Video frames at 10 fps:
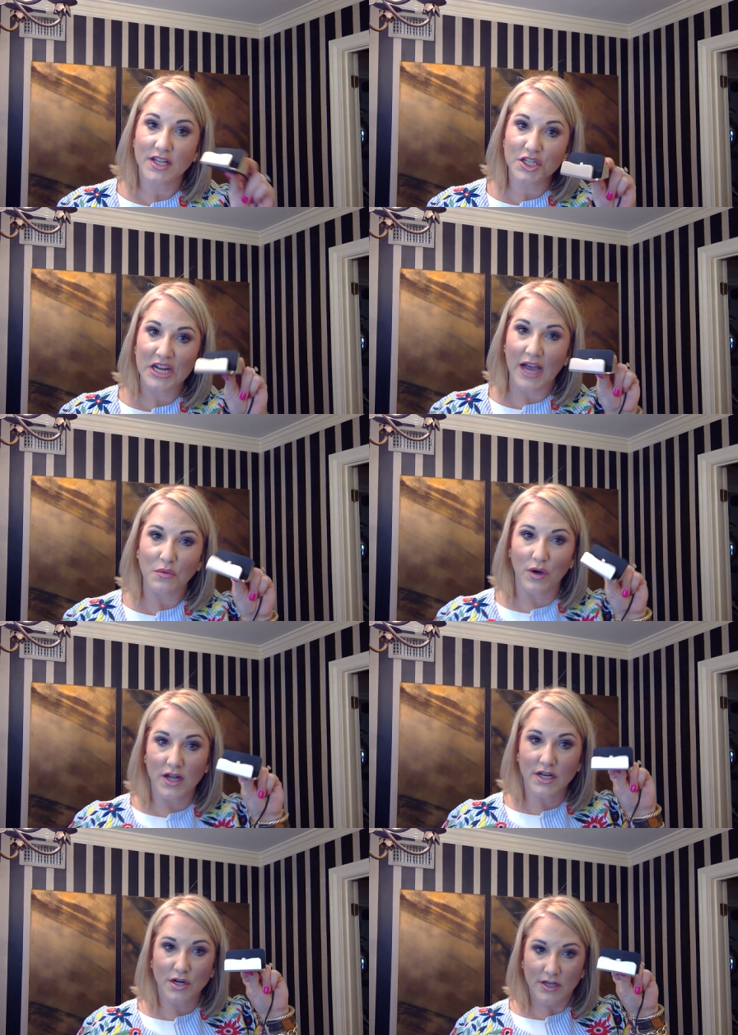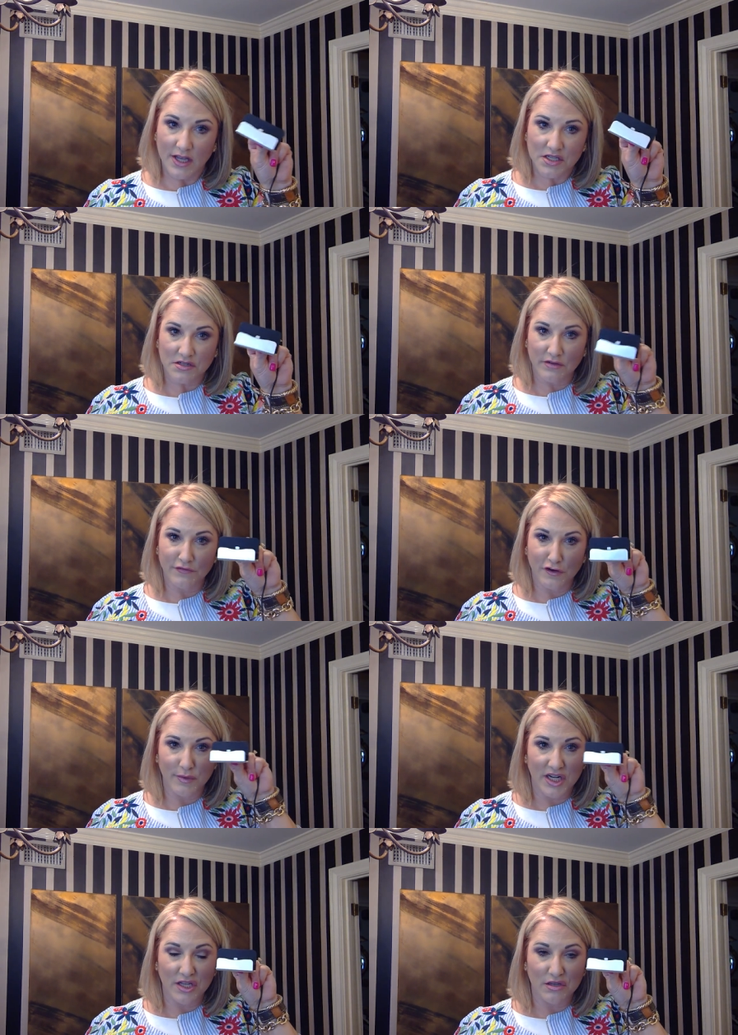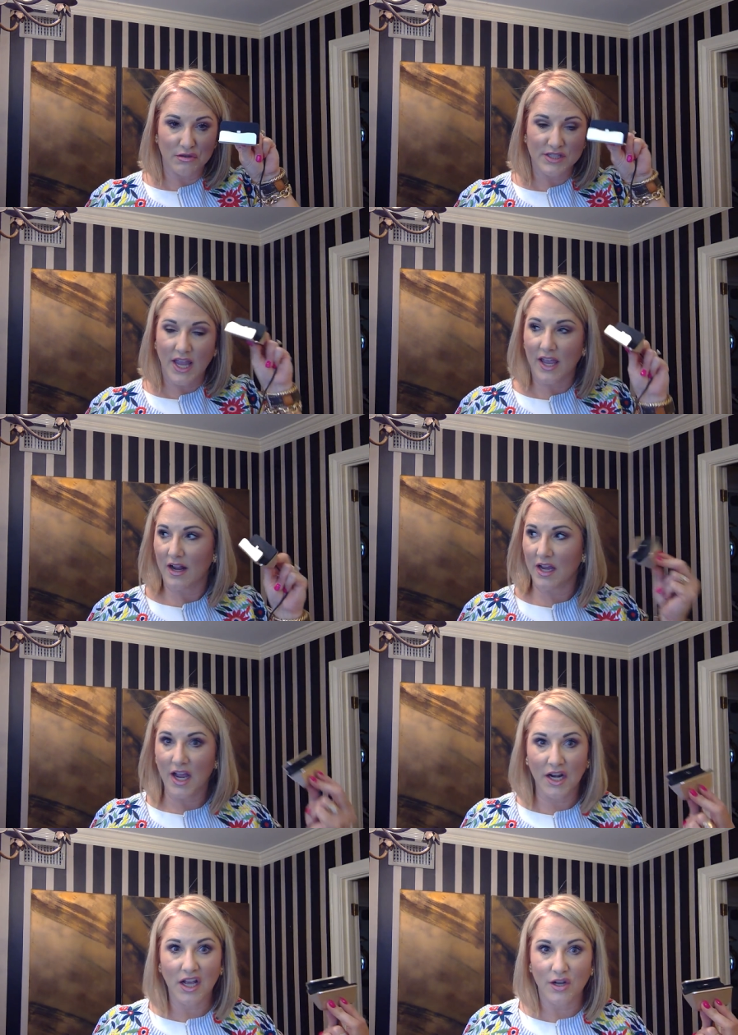and she had one in her guest room for me to use, and I kind of